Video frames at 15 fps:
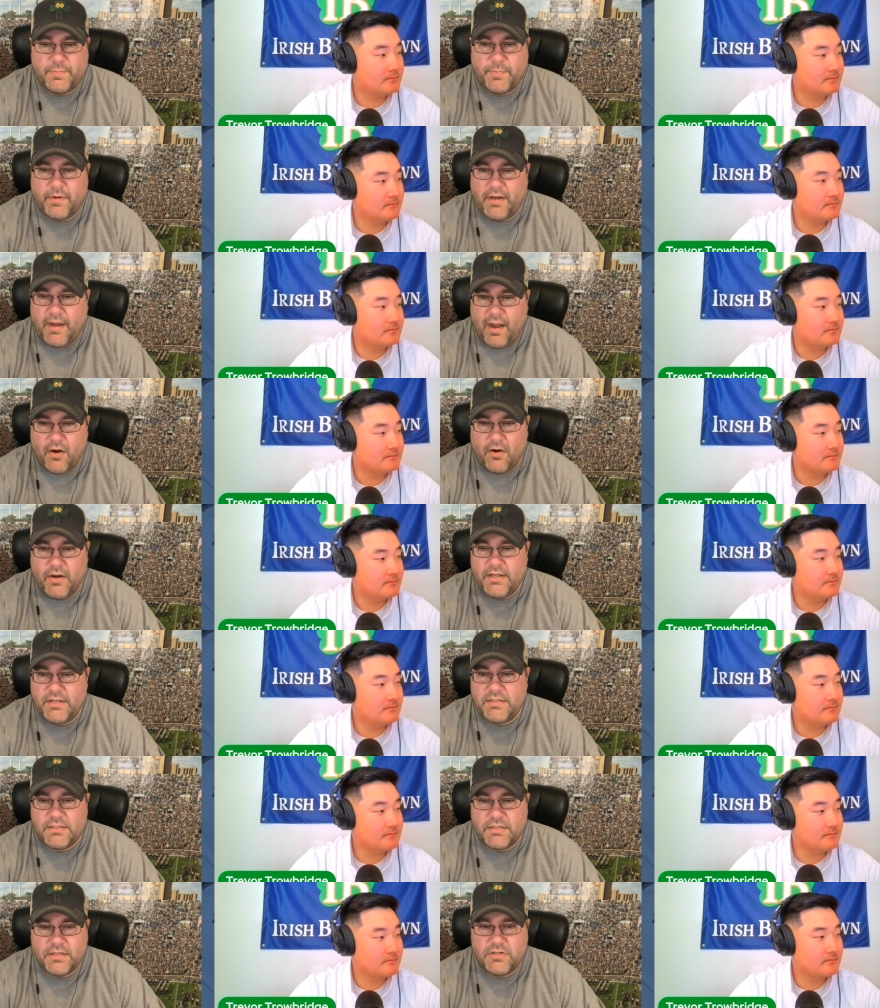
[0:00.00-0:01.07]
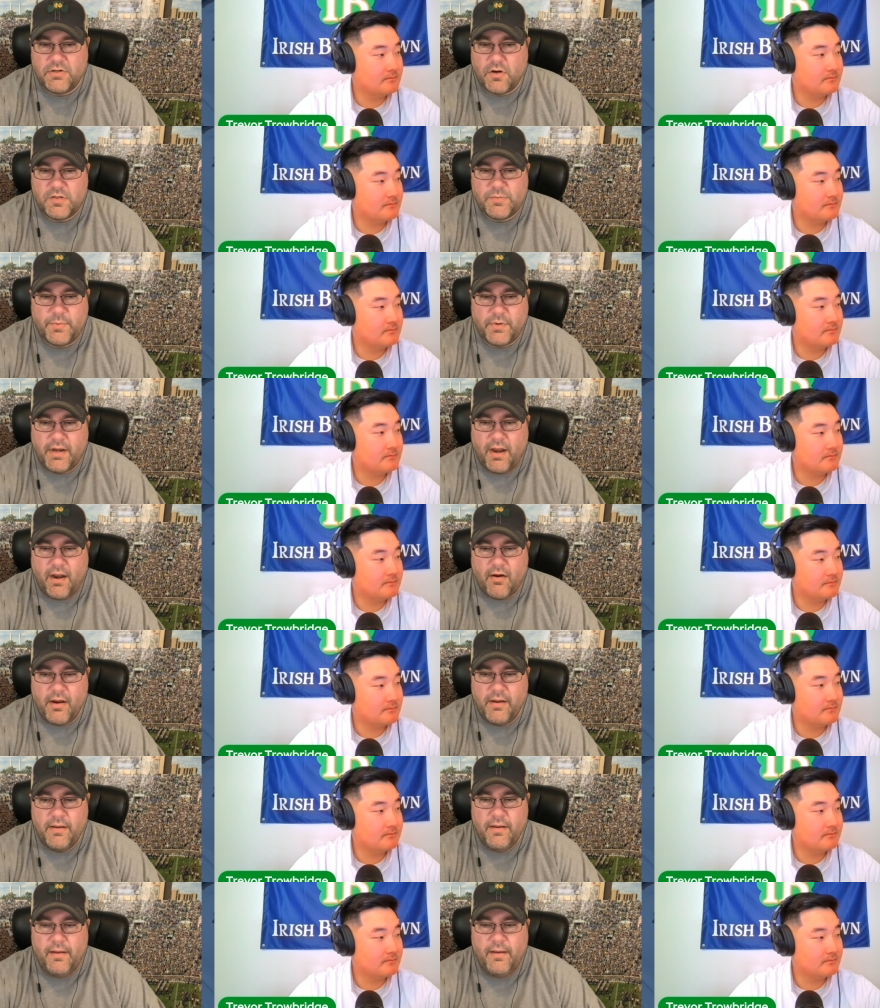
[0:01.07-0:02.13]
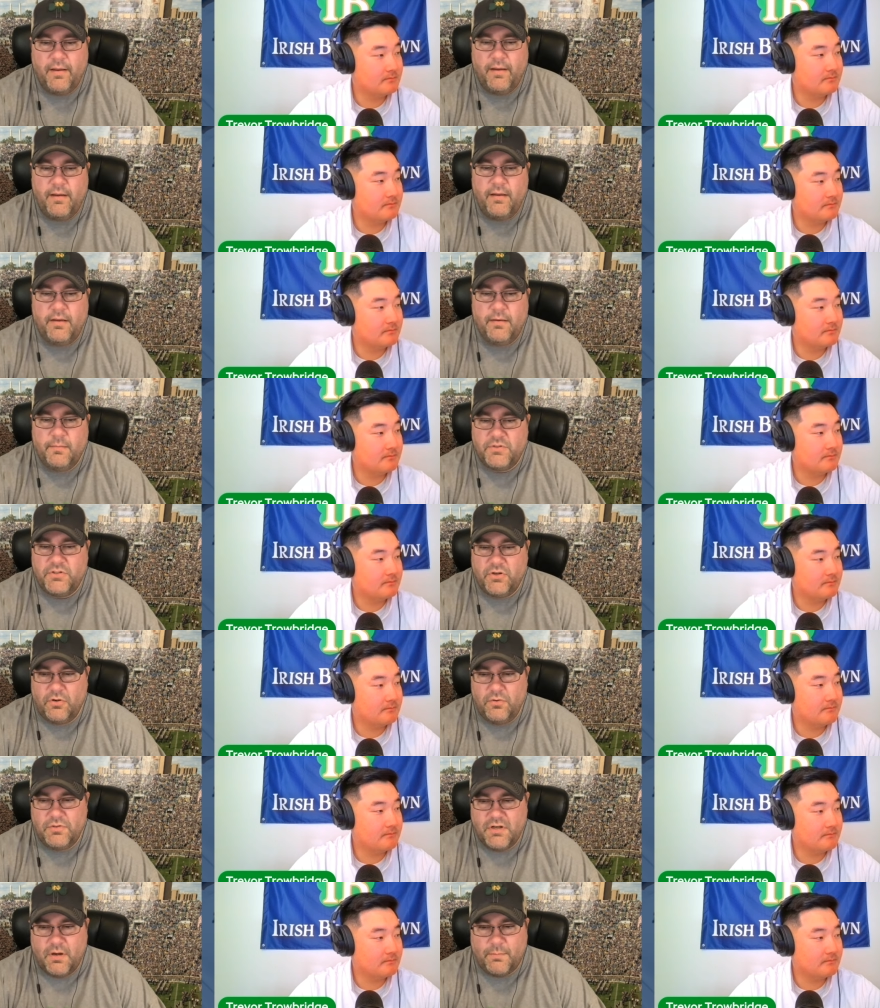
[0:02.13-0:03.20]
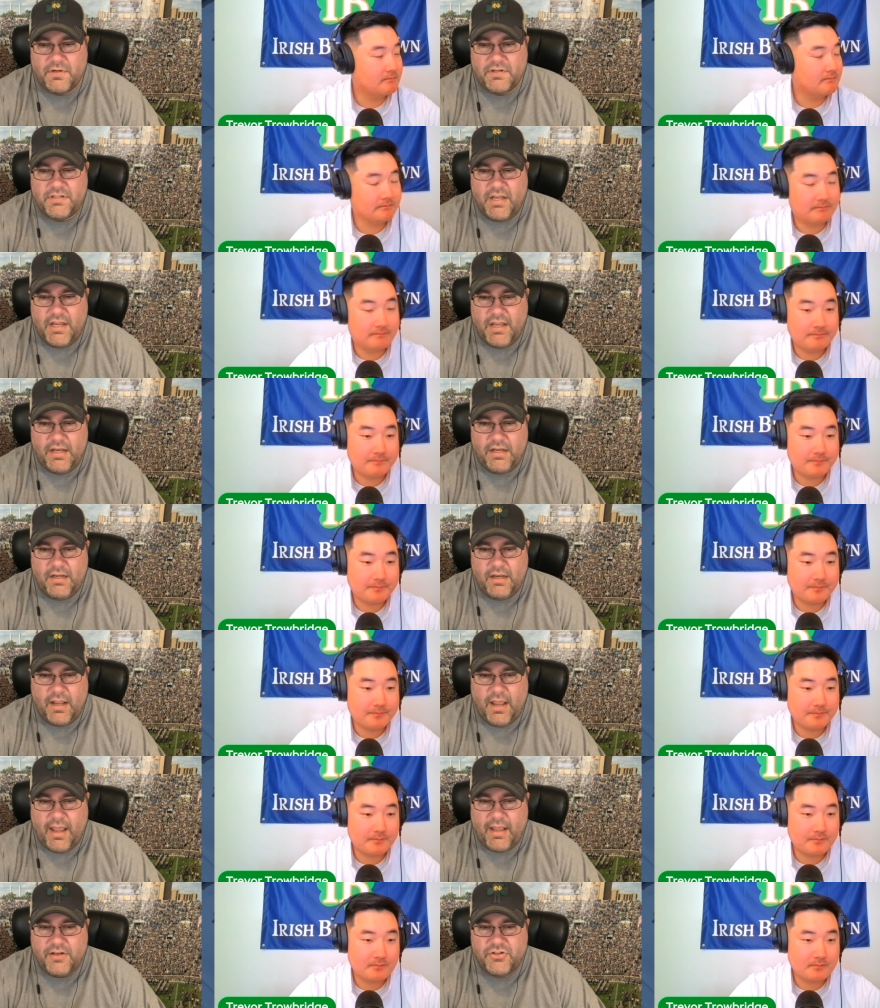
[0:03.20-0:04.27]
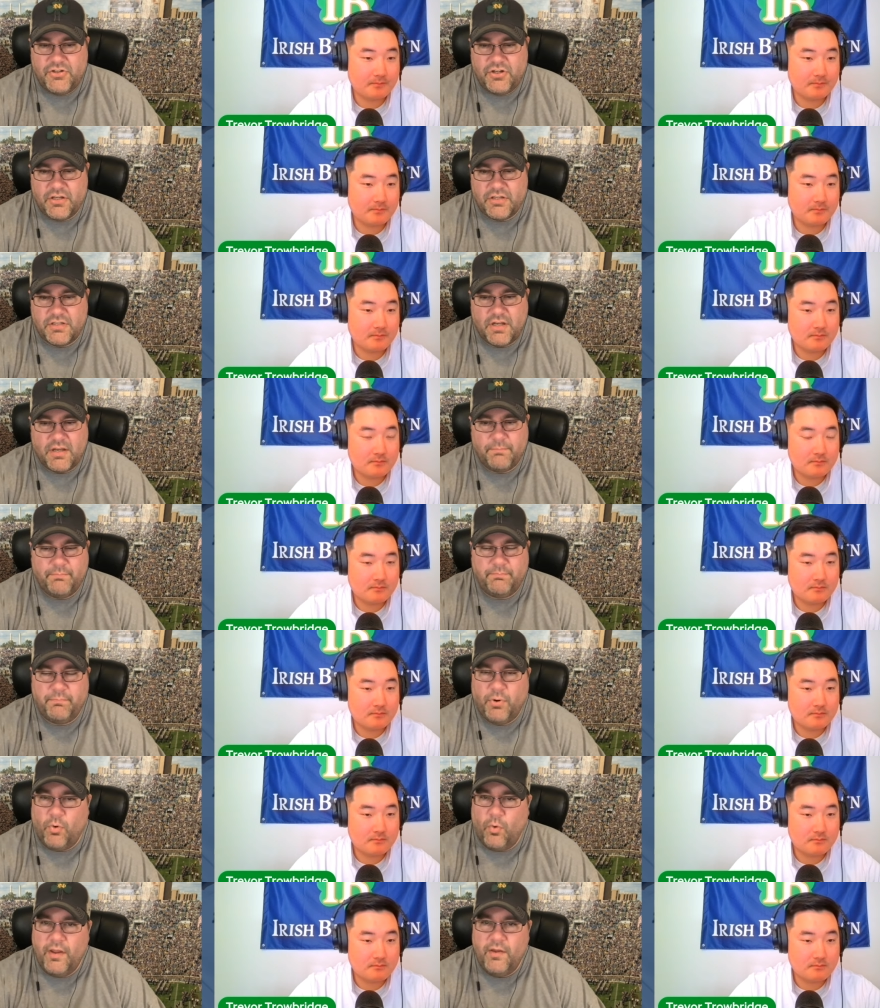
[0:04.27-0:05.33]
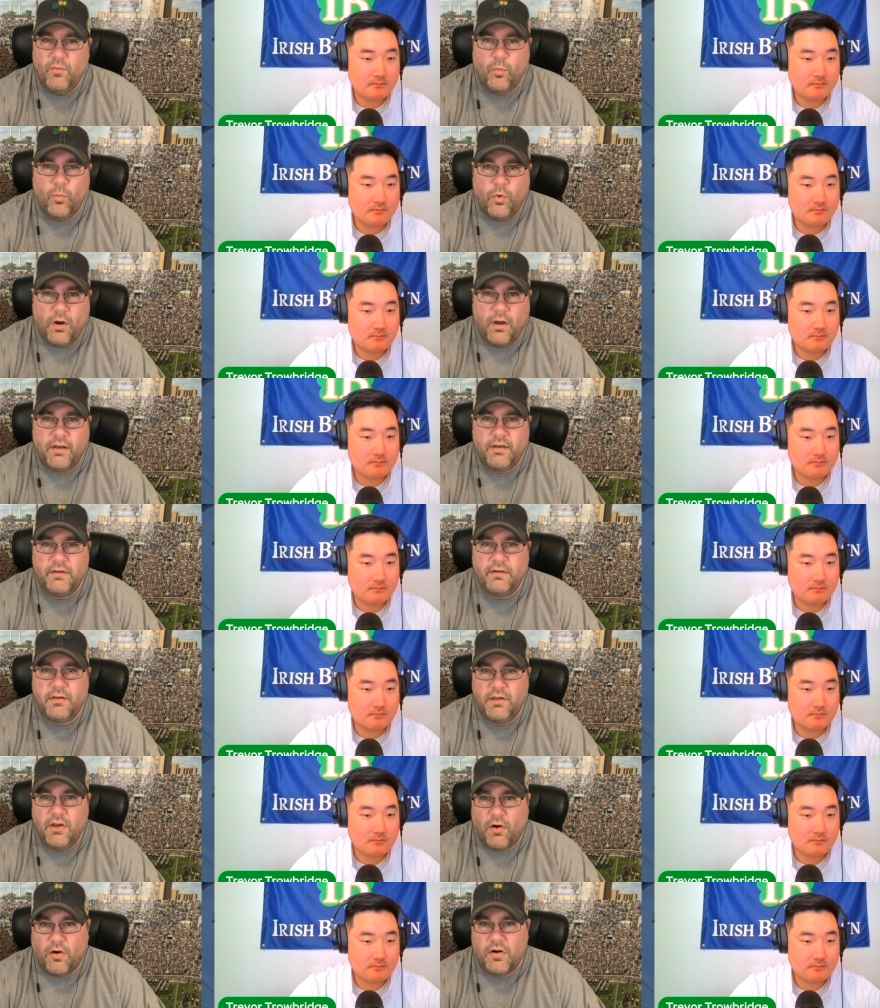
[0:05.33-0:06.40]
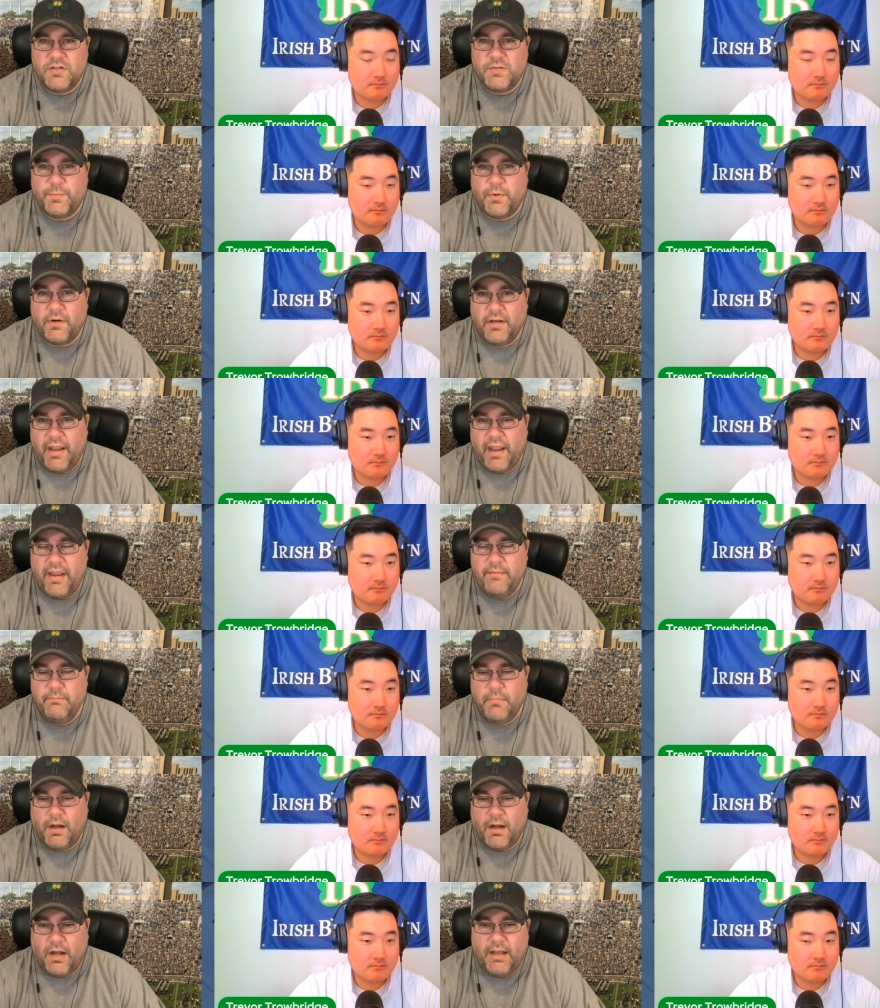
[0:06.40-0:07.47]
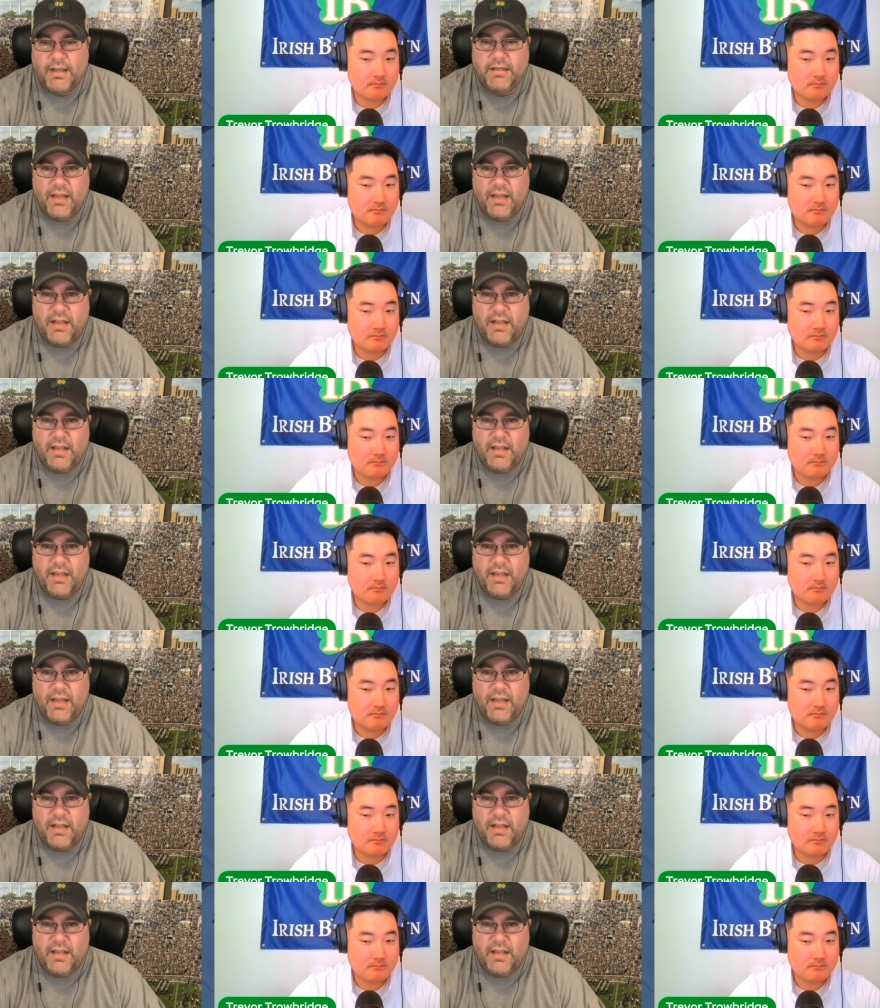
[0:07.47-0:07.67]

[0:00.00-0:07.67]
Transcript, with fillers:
Speaker 1: per carry. It's 6 yards per carry. But you know who's number 10 at just a 0.1 yards per game behind